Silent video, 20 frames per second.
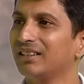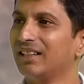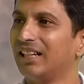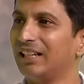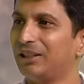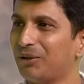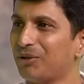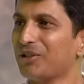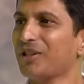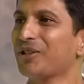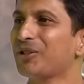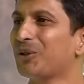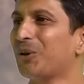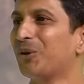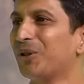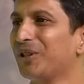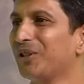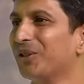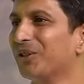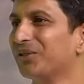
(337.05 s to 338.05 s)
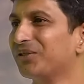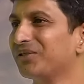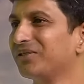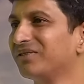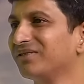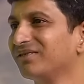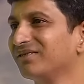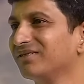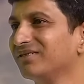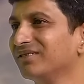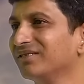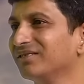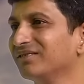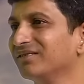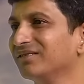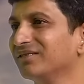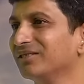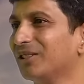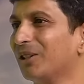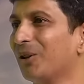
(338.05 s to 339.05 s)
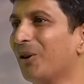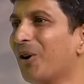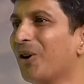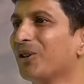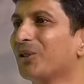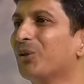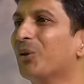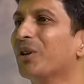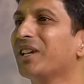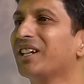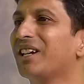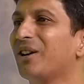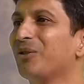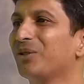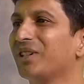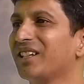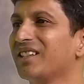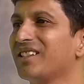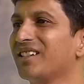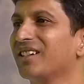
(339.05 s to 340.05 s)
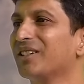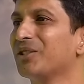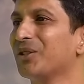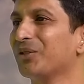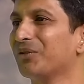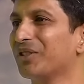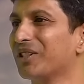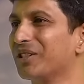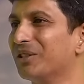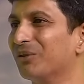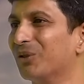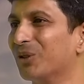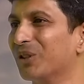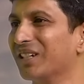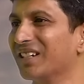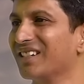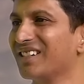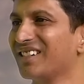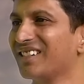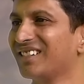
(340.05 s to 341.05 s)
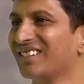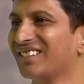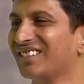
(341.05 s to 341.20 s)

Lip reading: It was a story of the Lord going out in search of his devotees.